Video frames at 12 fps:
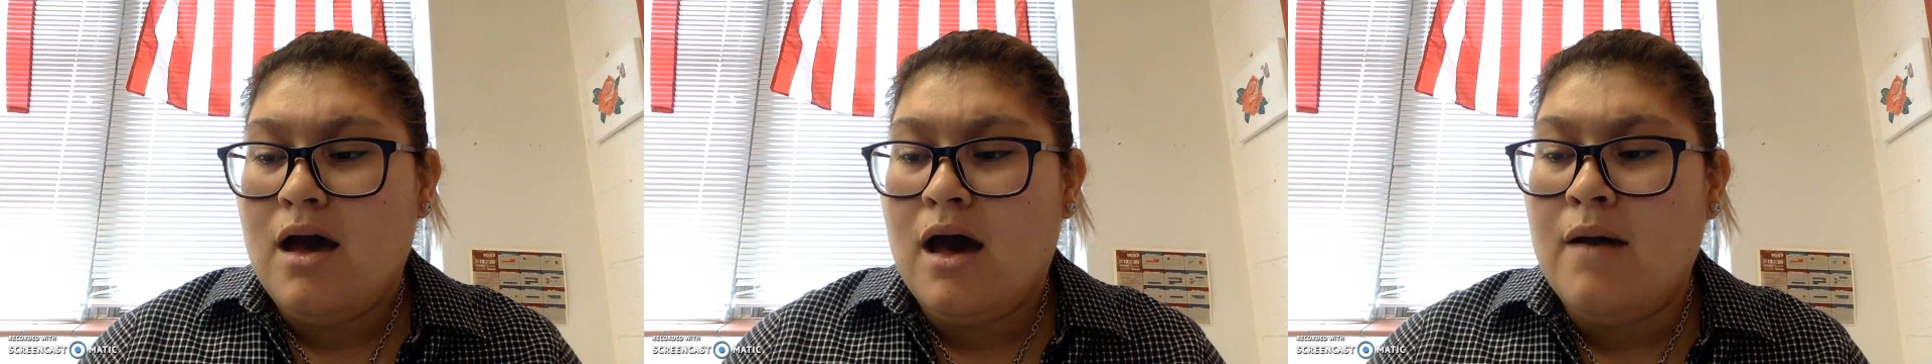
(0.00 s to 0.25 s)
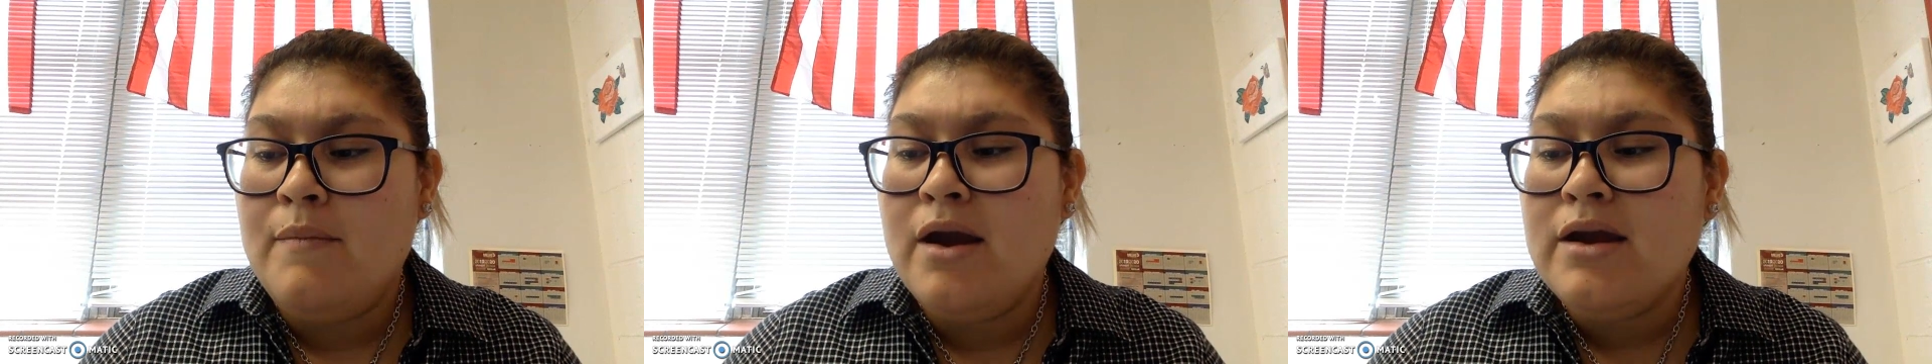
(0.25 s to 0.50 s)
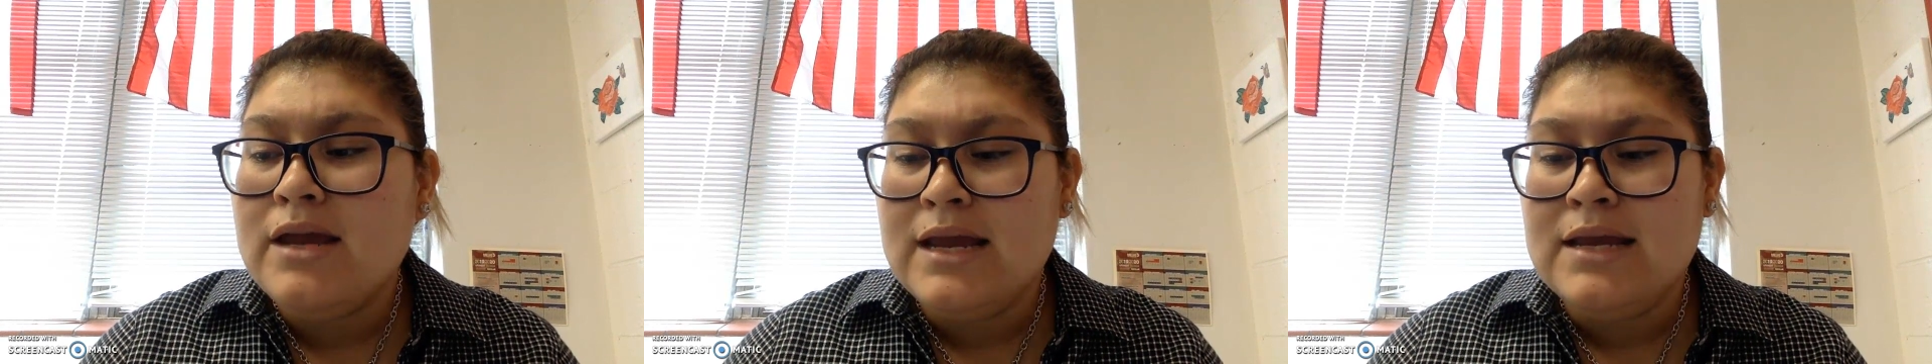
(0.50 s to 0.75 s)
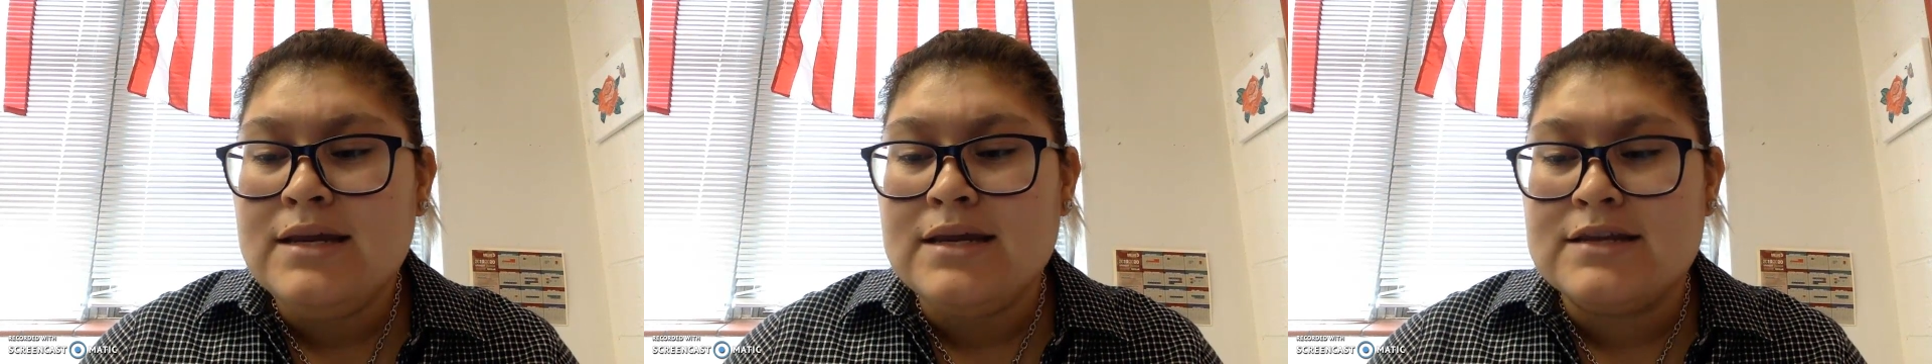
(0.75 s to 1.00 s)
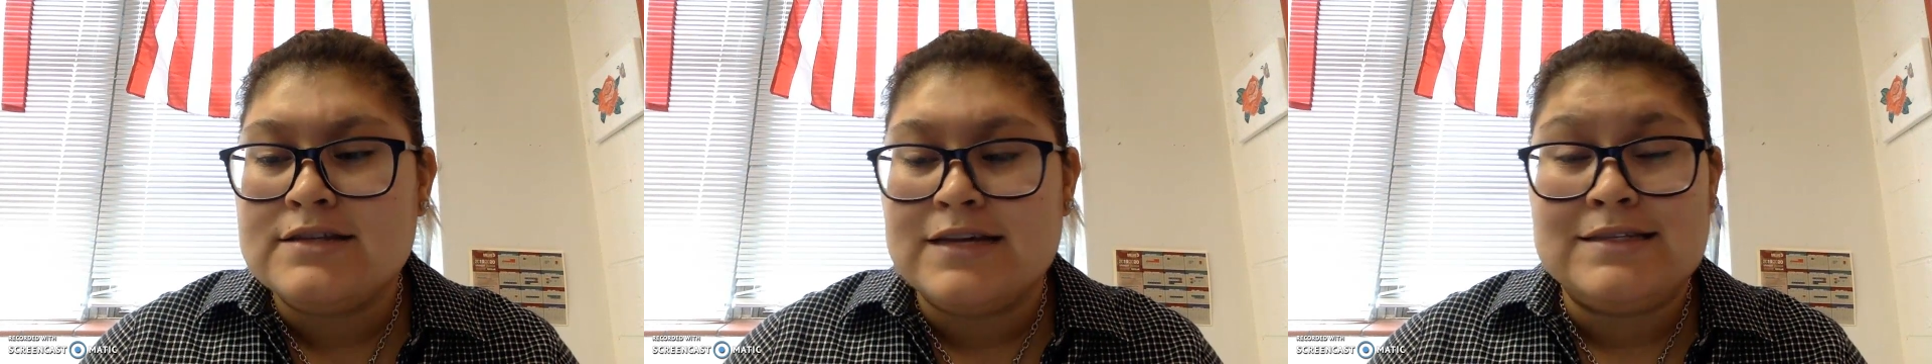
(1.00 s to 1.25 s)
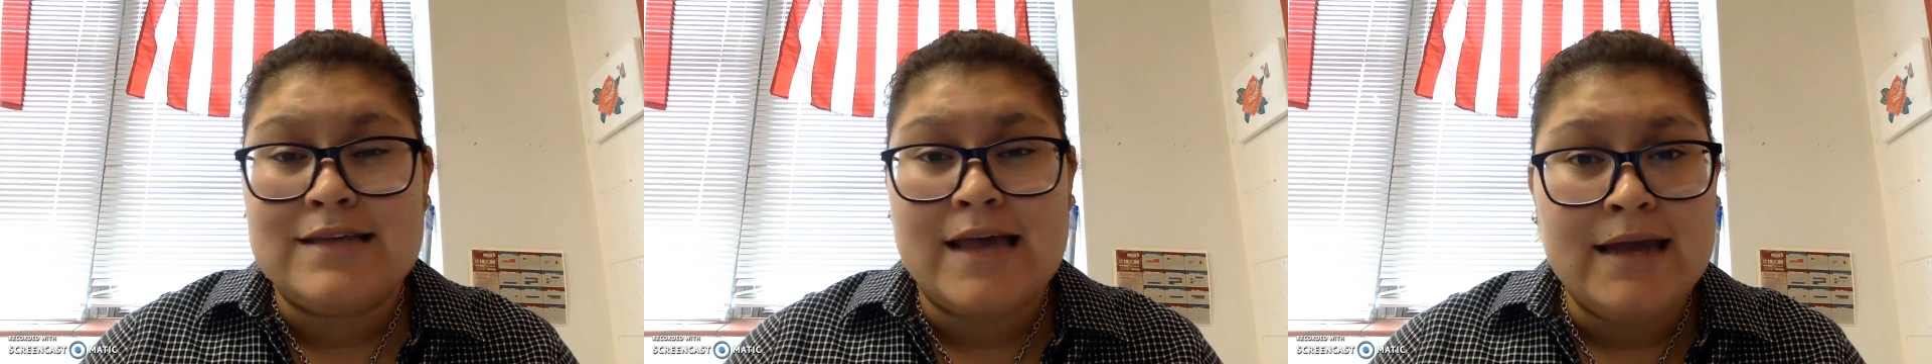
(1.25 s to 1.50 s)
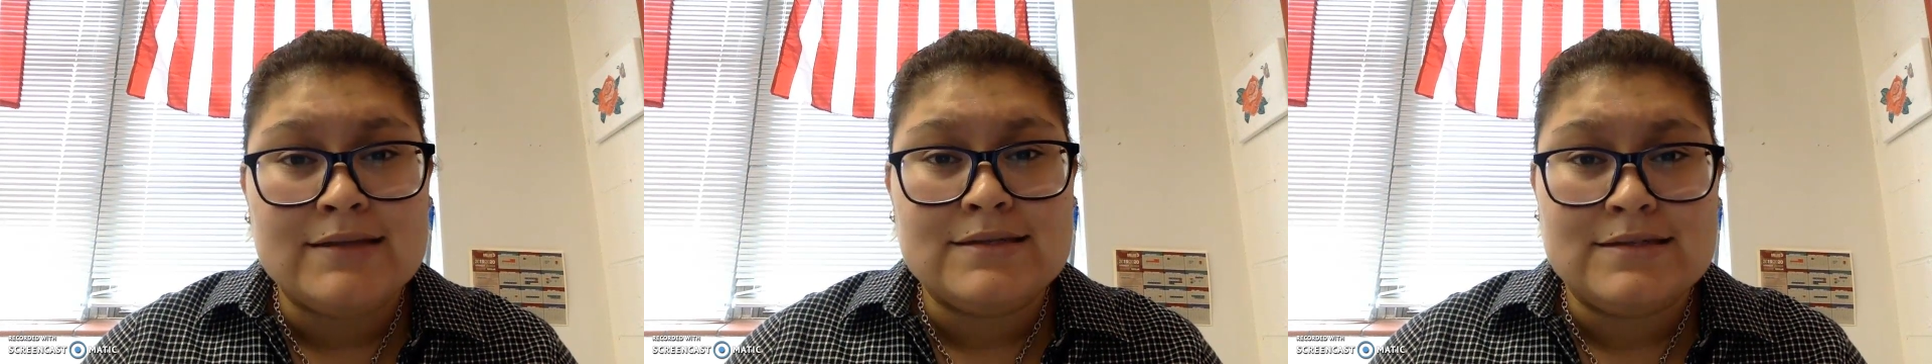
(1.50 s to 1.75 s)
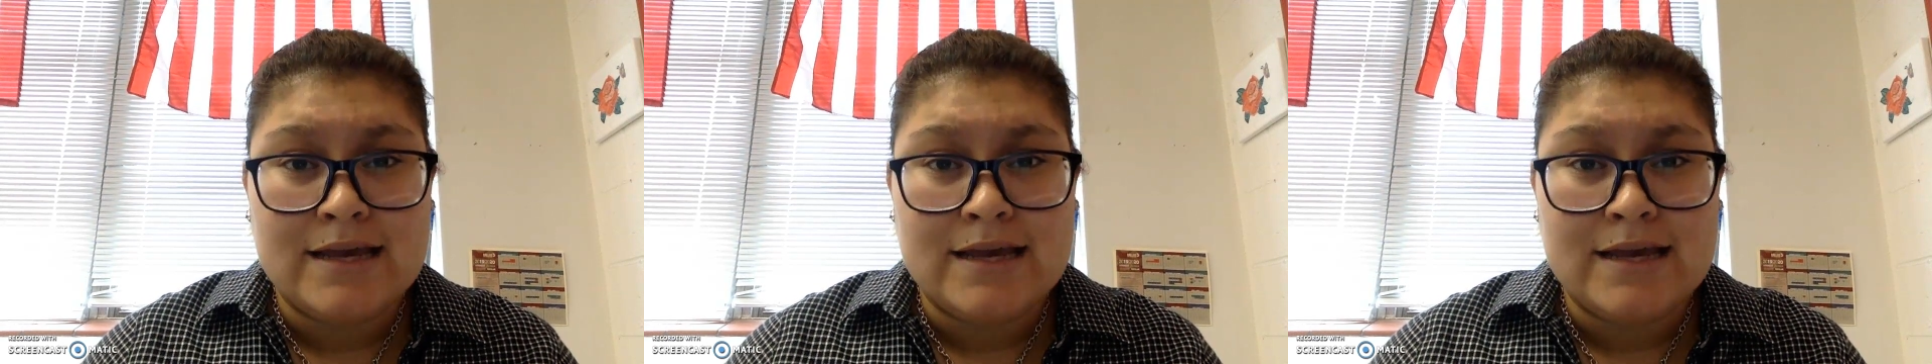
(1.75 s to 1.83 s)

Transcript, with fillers: American Indians attacked